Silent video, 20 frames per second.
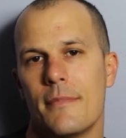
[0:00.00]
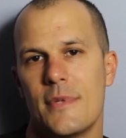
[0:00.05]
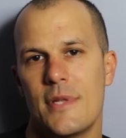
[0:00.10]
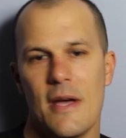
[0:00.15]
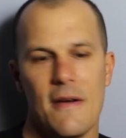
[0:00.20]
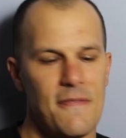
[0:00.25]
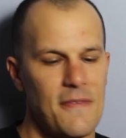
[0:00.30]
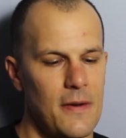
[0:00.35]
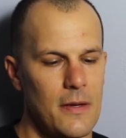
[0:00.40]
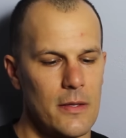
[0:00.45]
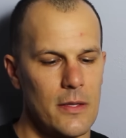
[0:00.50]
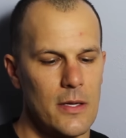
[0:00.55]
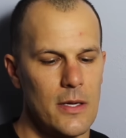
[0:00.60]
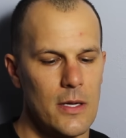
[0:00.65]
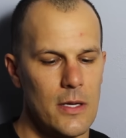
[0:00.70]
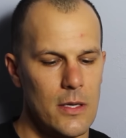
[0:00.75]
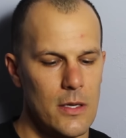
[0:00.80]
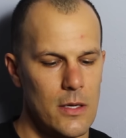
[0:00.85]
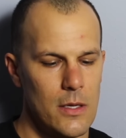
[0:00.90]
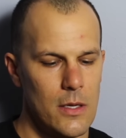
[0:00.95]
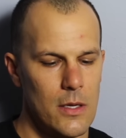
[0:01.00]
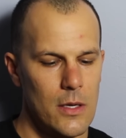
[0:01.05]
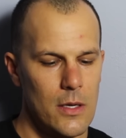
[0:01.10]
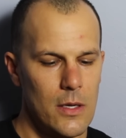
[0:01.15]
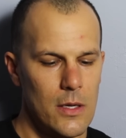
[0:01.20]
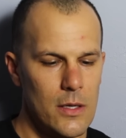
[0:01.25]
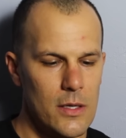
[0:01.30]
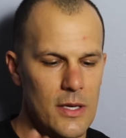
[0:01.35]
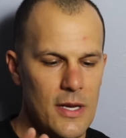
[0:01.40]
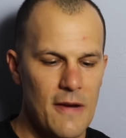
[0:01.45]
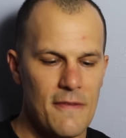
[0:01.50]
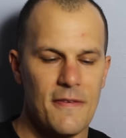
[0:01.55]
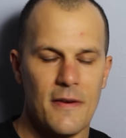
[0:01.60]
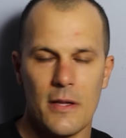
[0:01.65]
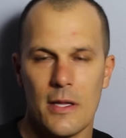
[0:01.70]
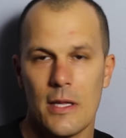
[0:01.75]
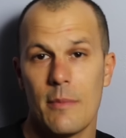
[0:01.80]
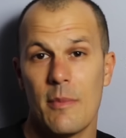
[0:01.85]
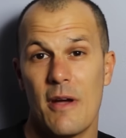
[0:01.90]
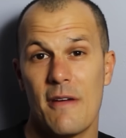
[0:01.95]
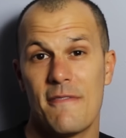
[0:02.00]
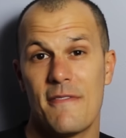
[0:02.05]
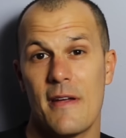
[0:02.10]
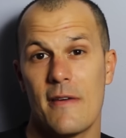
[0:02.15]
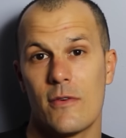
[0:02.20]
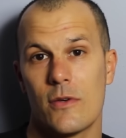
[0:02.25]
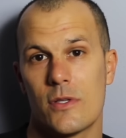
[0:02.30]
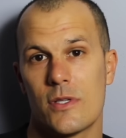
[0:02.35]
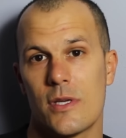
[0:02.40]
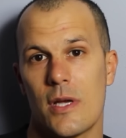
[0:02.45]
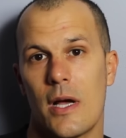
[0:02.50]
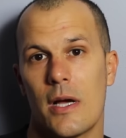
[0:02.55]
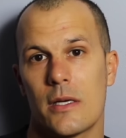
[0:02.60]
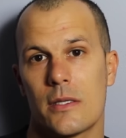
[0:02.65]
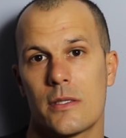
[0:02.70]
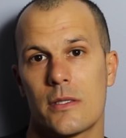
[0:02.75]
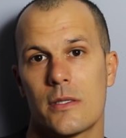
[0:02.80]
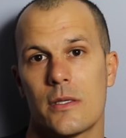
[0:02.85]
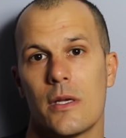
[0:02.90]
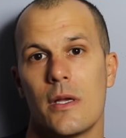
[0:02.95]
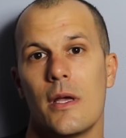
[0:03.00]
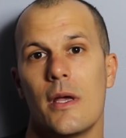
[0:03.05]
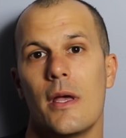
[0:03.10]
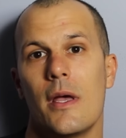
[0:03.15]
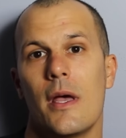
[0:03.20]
Definitely my favorite socks.